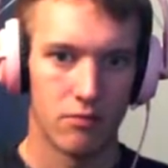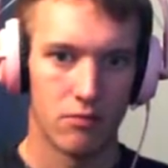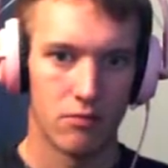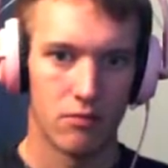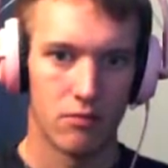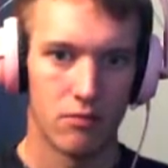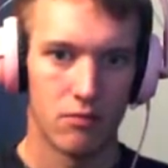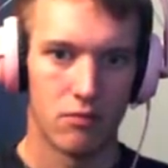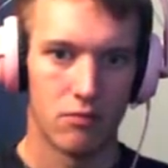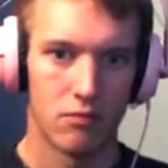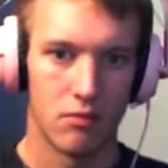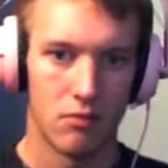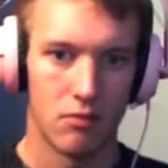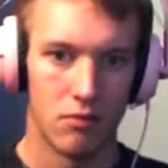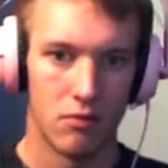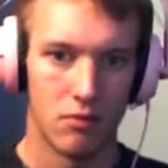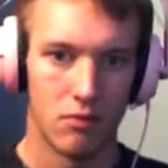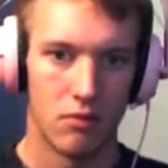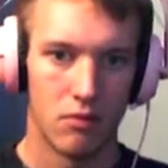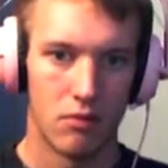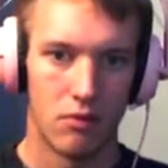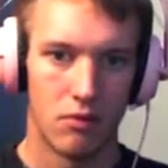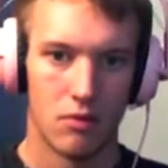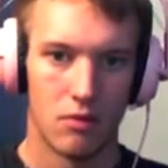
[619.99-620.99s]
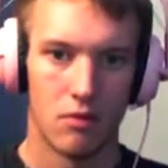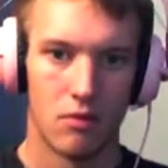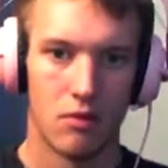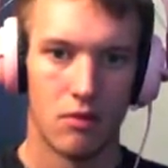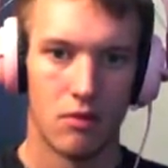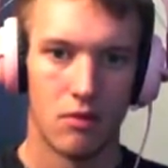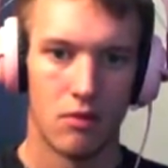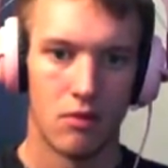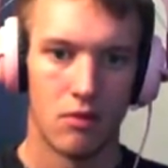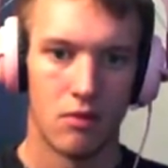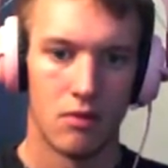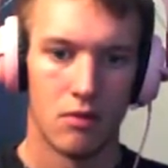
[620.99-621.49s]

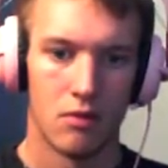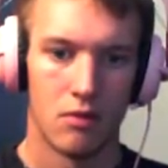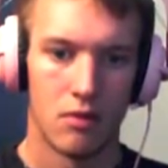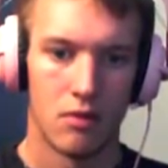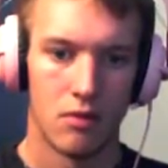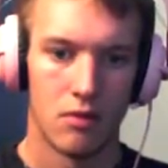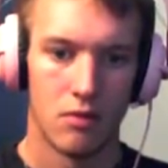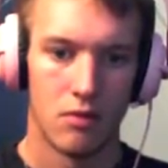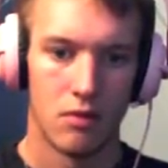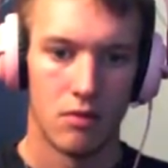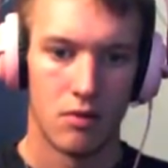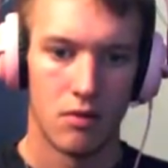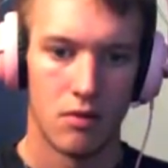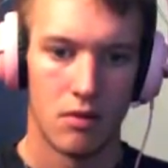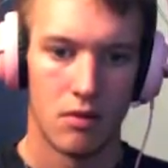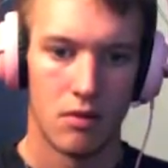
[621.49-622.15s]
Nobody speaks.